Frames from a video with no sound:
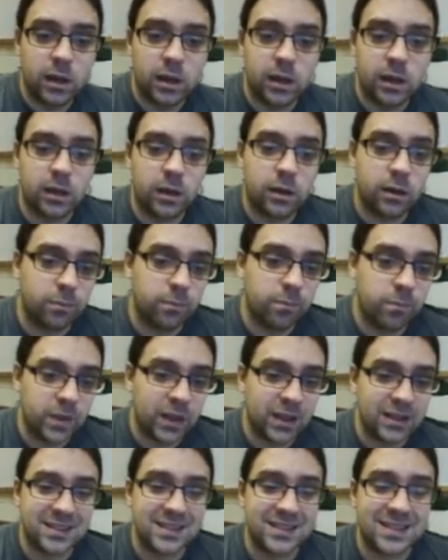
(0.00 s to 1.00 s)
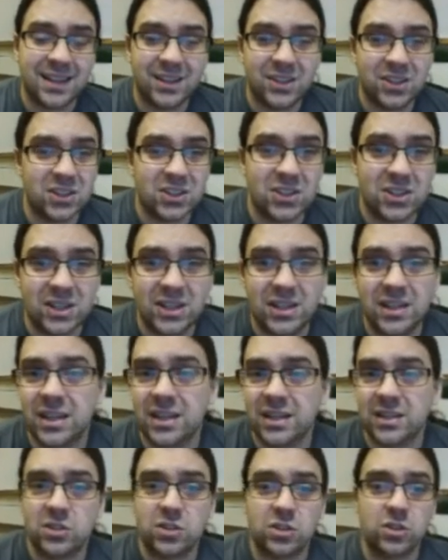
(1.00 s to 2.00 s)
Um, that's delta
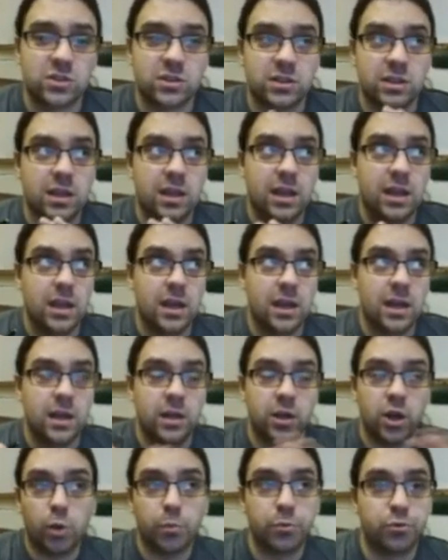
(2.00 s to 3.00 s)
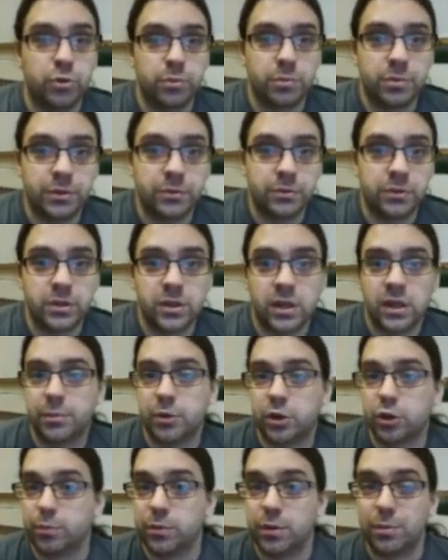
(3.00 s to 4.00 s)
t, it's just an arbitrary period of time.
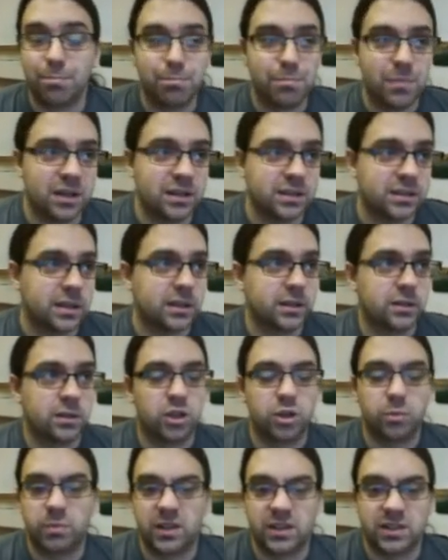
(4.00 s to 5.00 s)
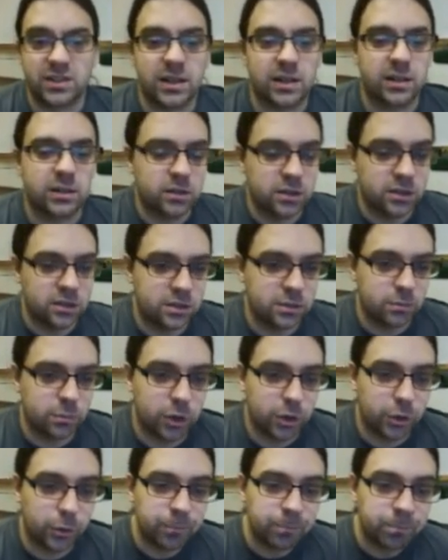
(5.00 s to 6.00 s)
It could be a millisecond, it could be a second, it doesn't
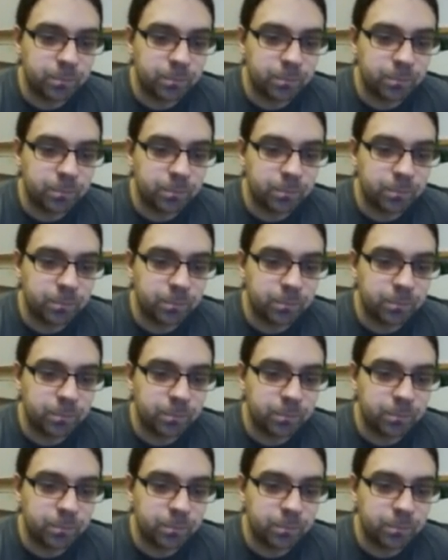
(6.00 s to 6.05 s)
matter.